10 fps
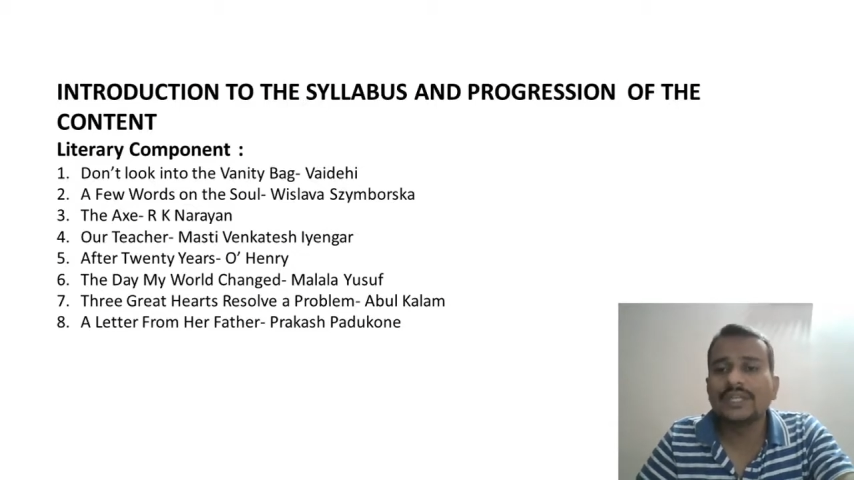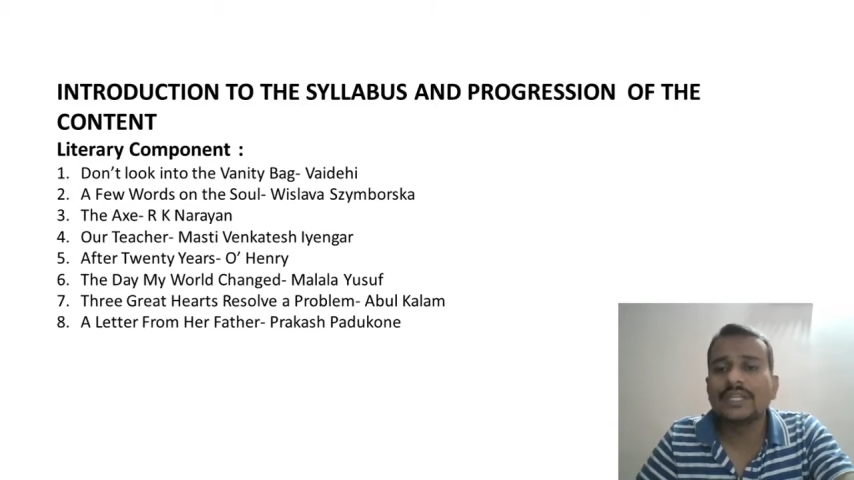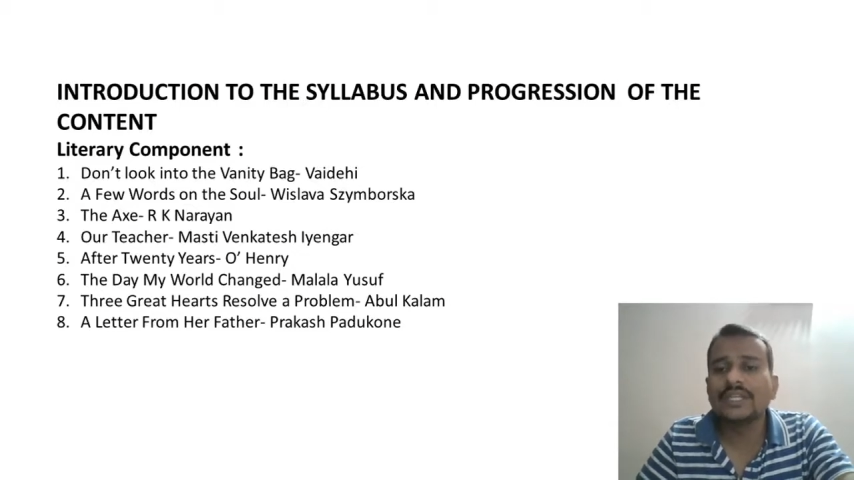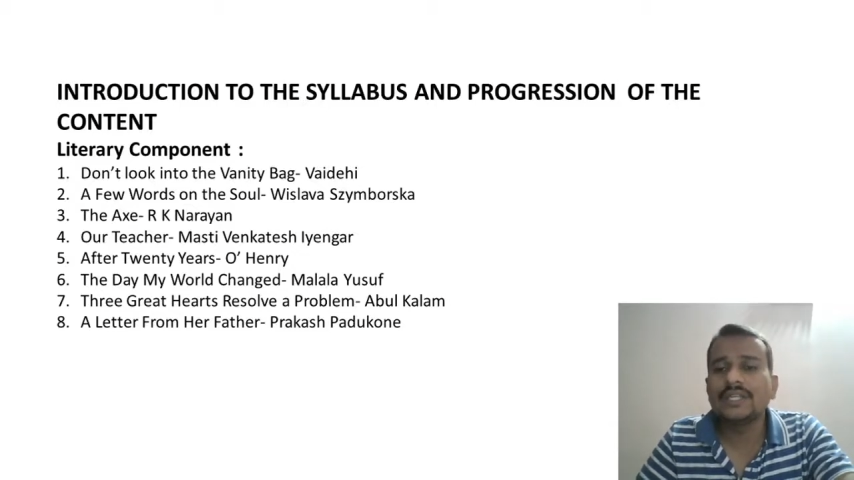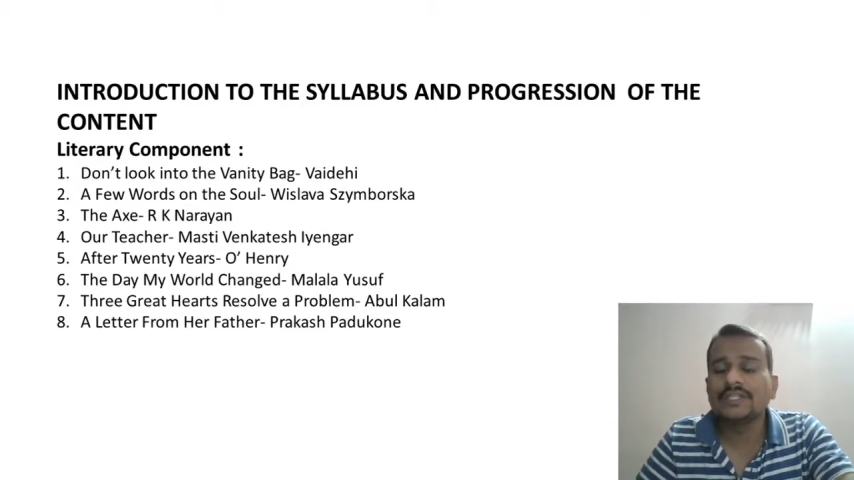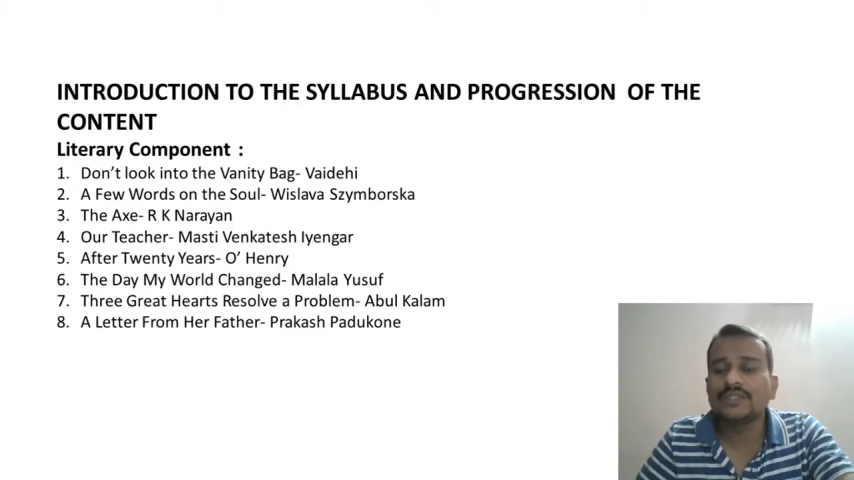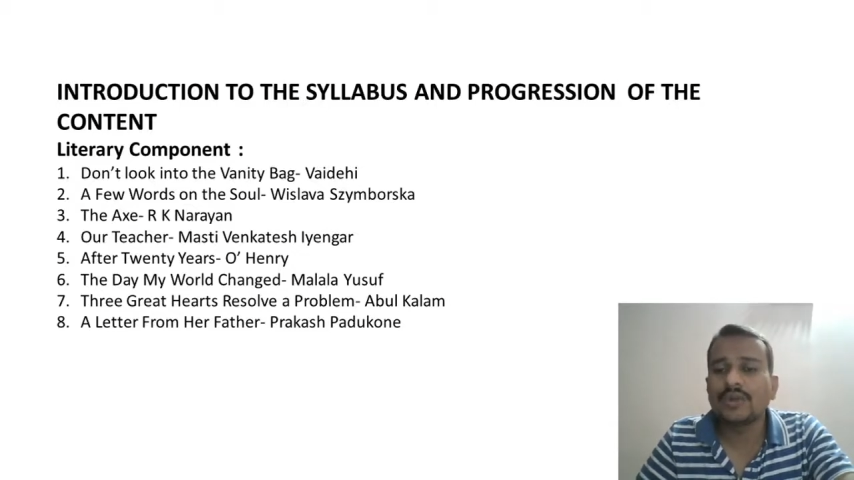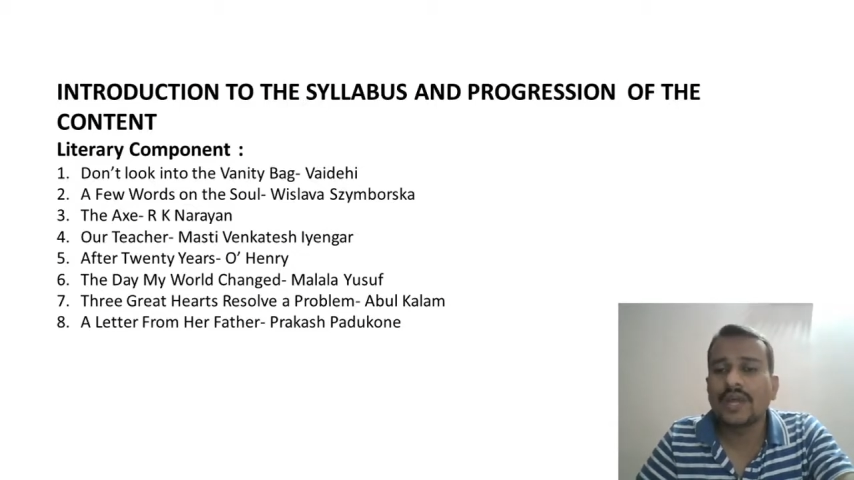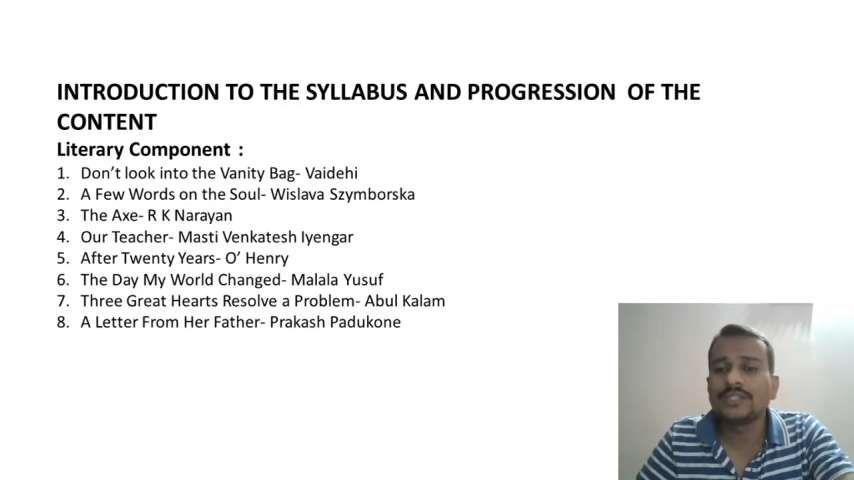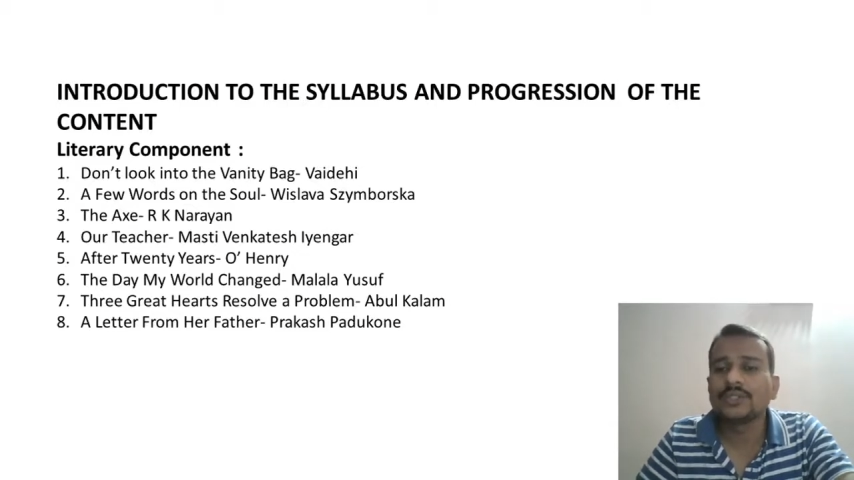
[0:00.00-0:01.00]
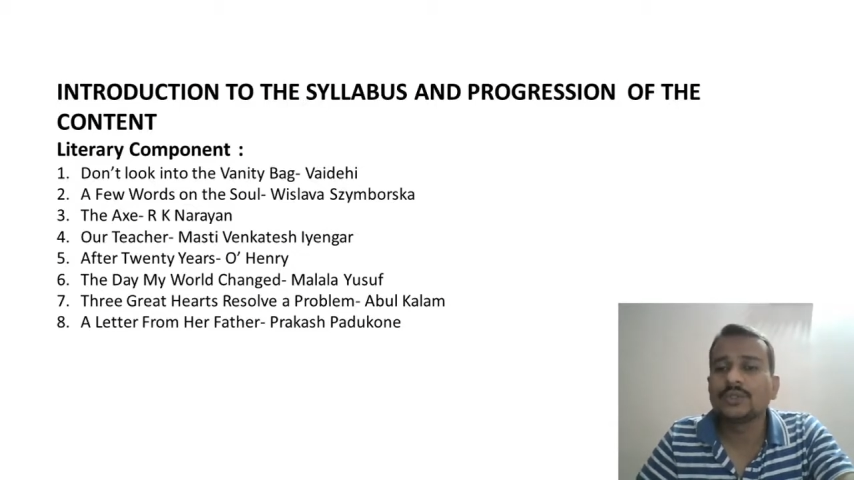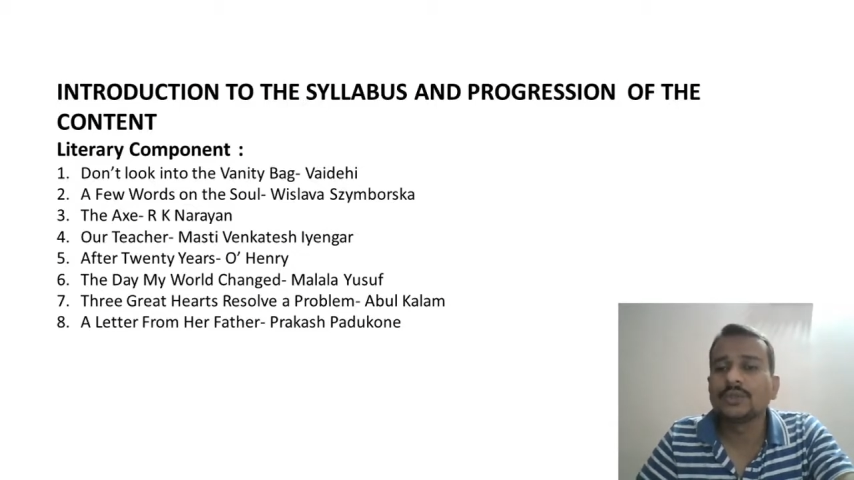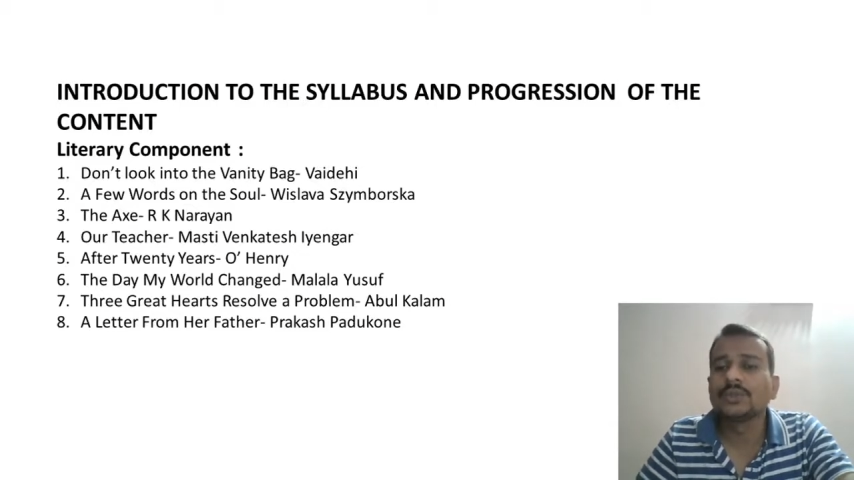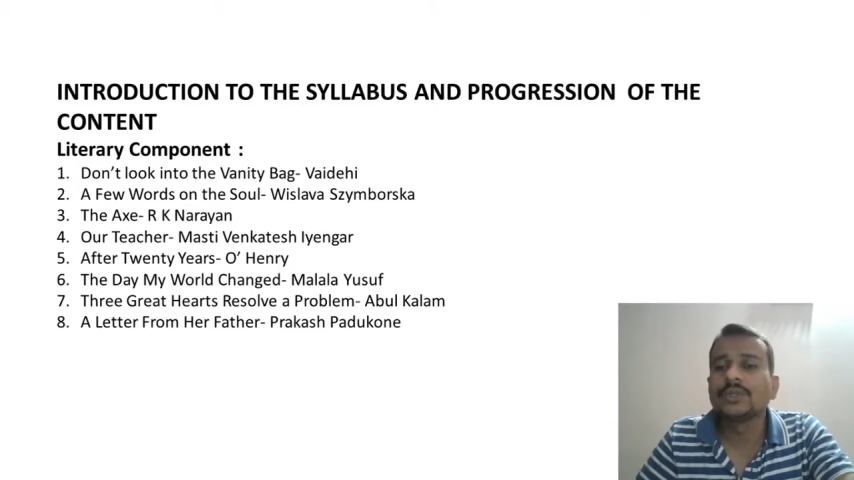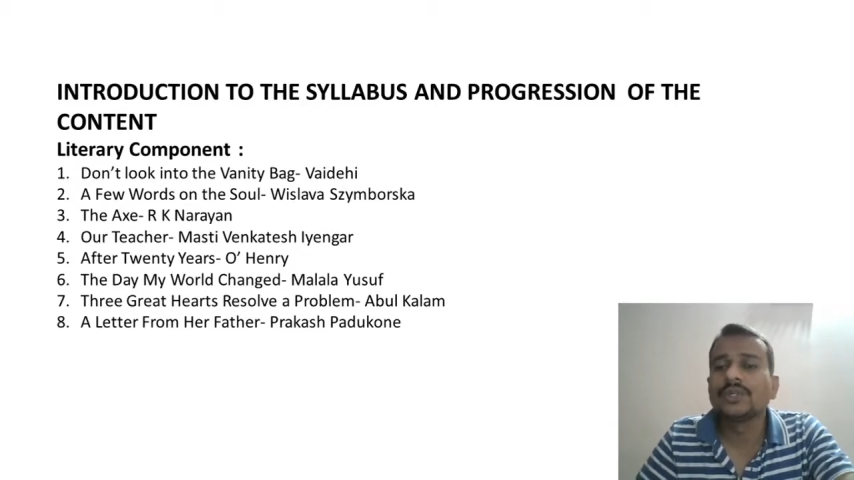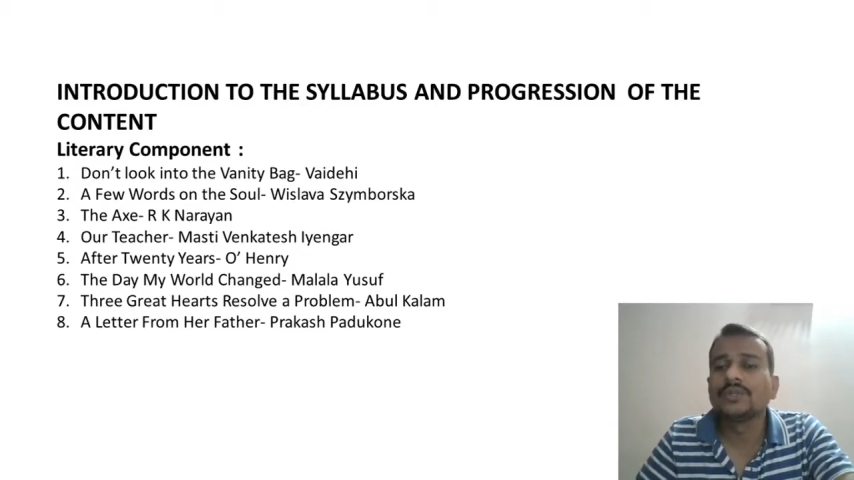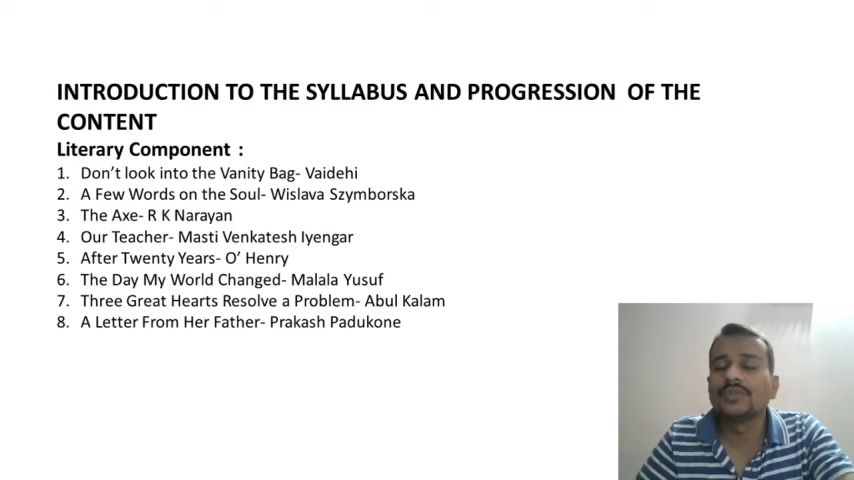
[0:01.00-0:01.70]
he tries to